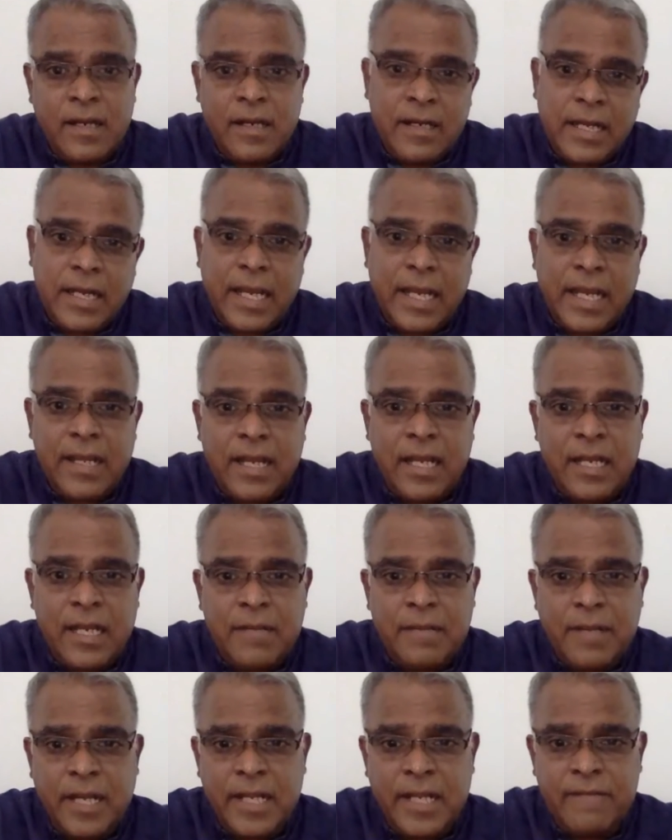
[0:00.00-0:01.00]

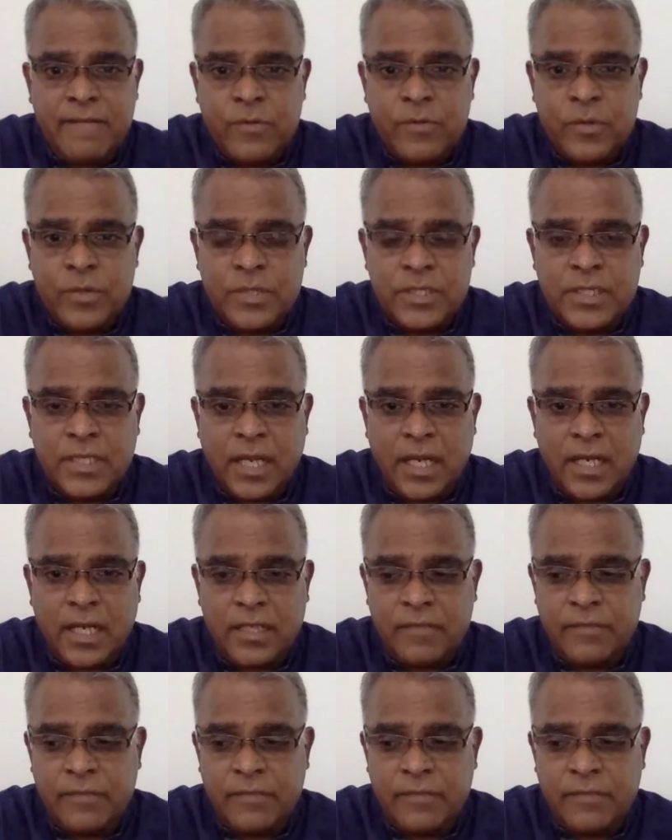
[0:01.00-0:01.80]
I would start